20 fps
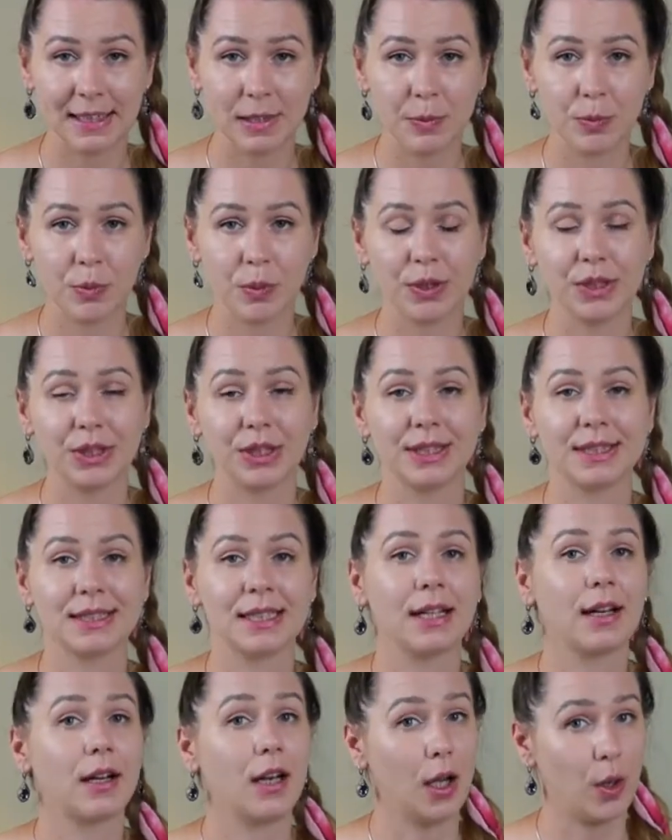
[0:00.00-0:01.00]
tip, which is
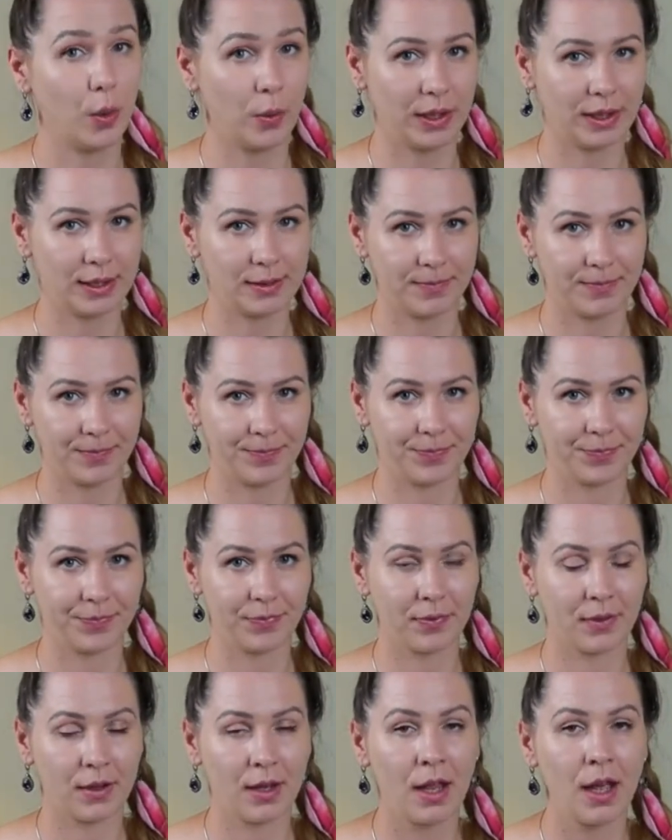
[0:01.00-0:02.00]
clawing.
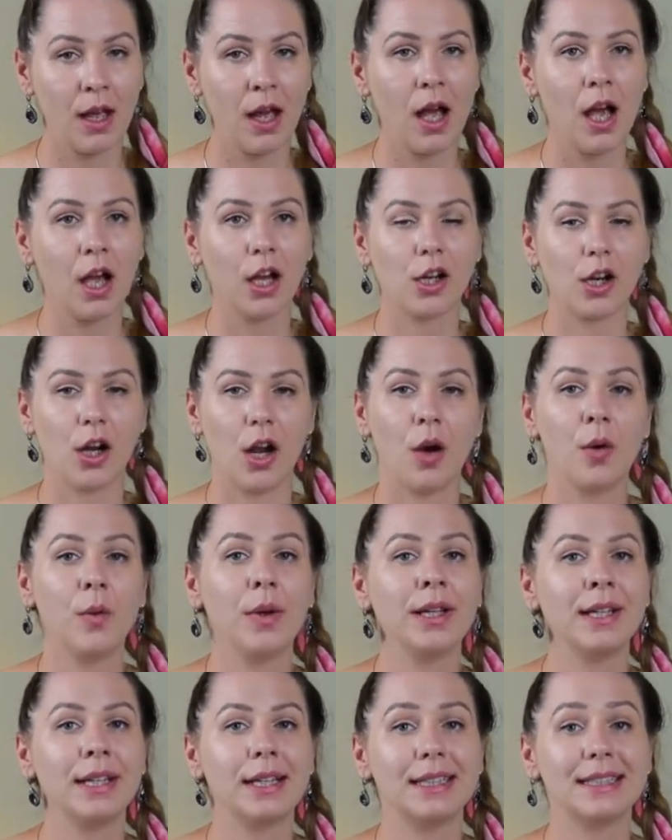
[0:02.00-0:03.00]

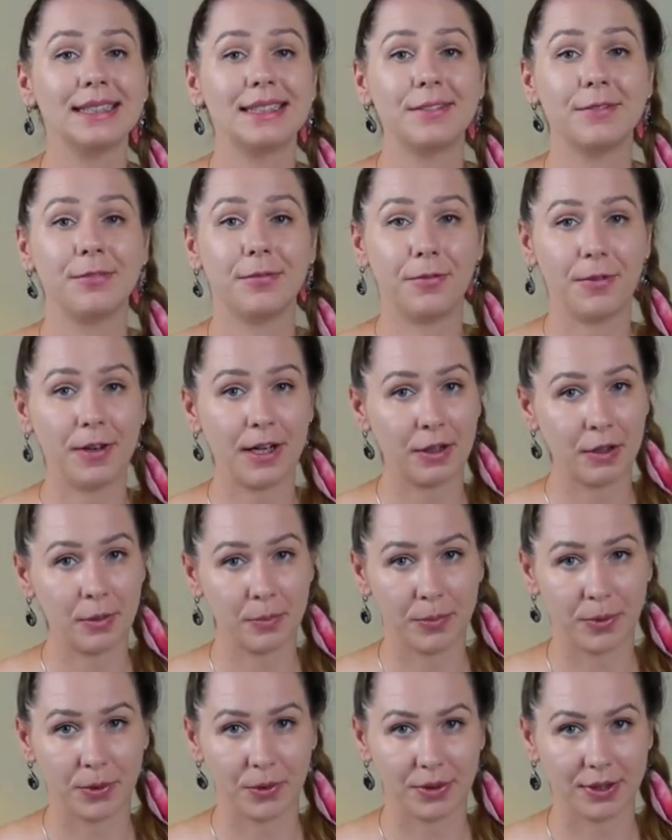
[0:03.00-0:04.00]
Clawing is very
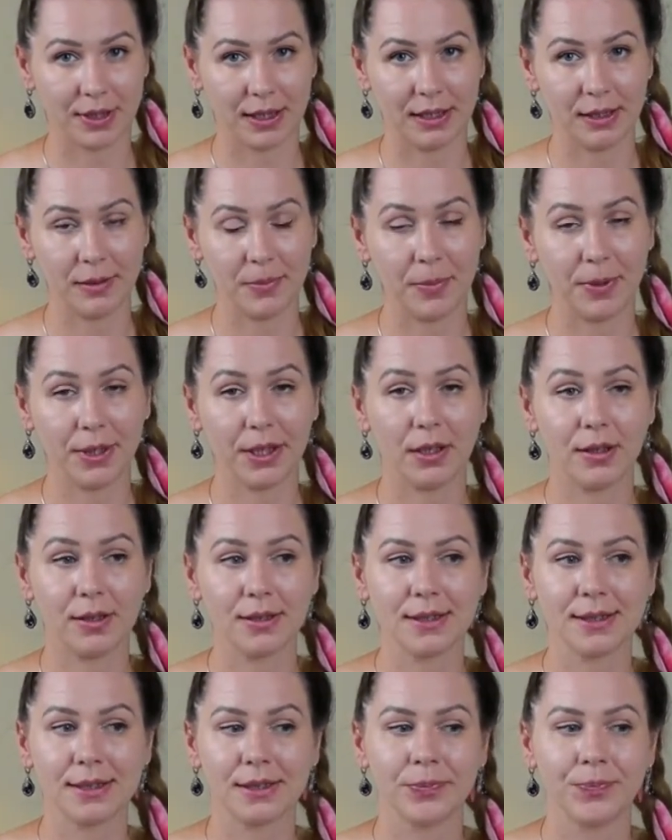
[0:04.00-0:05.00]
important
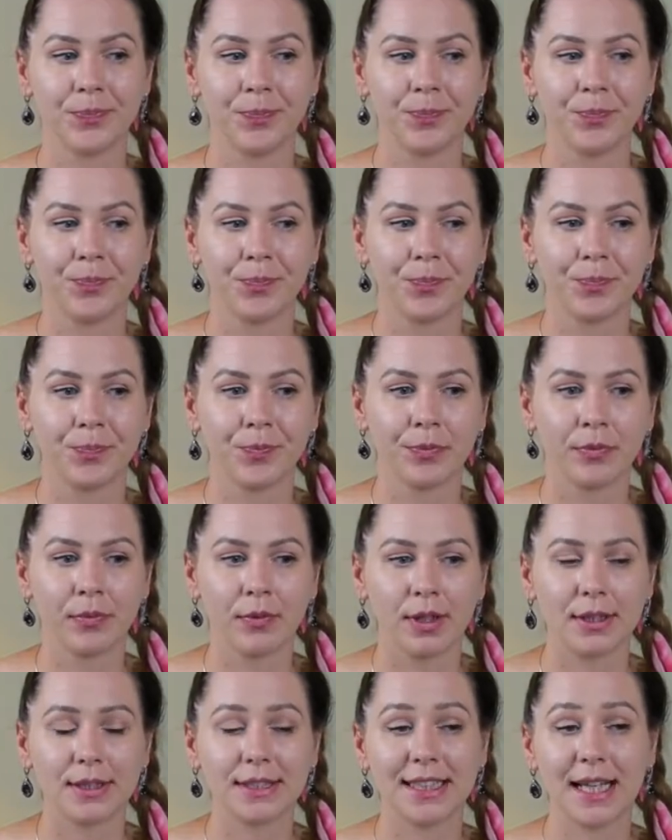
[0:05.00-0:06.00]
because
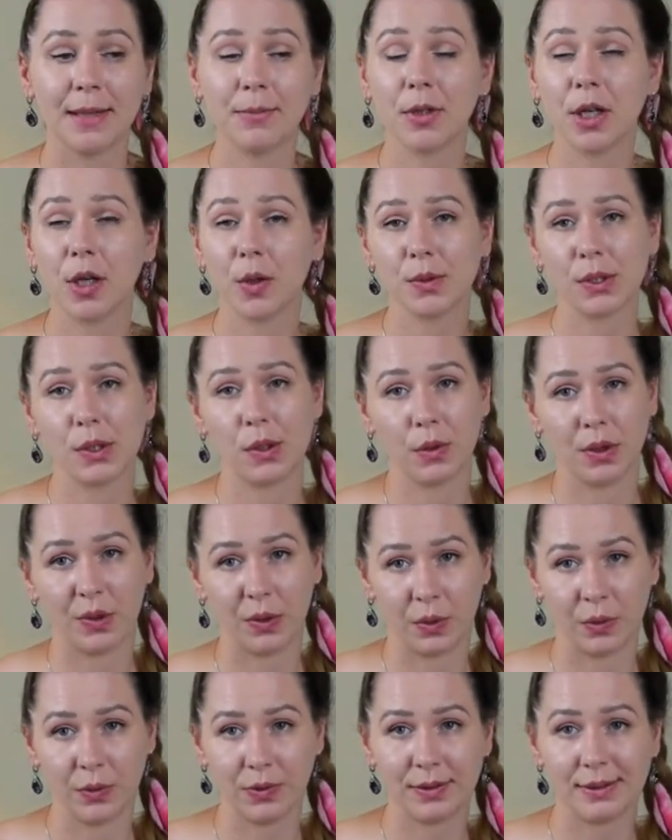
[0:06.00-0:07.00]
some clothes look
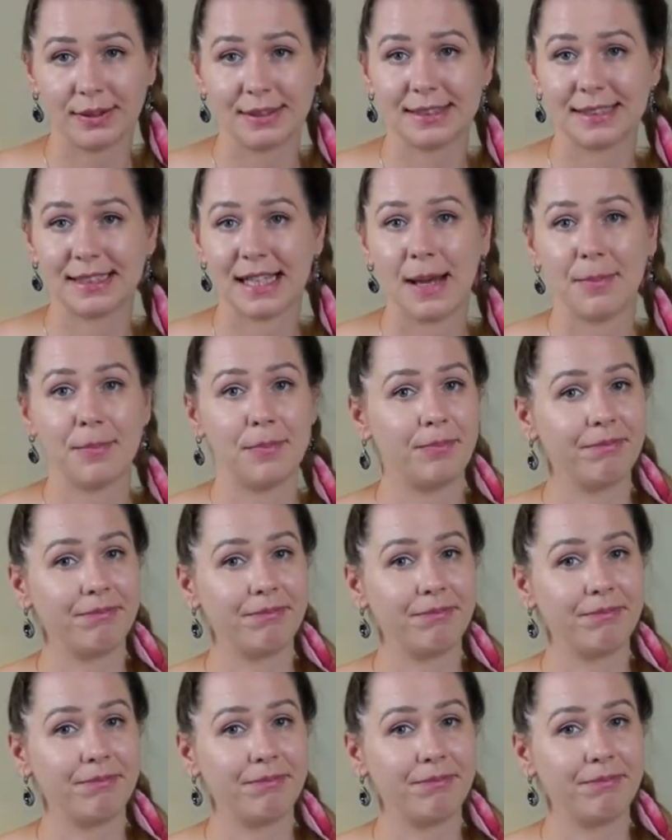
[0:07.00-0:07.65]
good, some